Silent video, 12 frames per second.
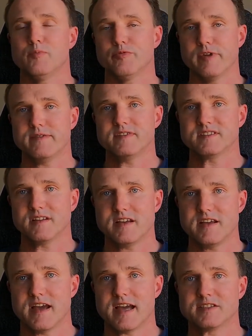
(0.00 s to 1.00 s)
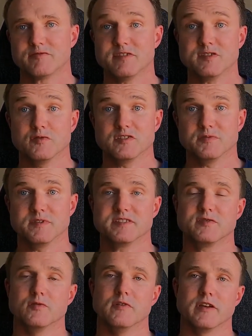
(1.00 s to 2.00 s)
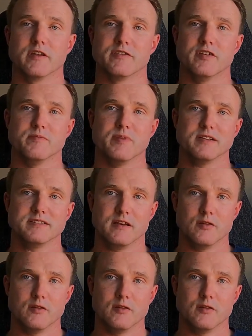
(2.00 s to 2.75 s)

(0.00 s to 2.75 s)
Previously, you had to resort to installing a third-party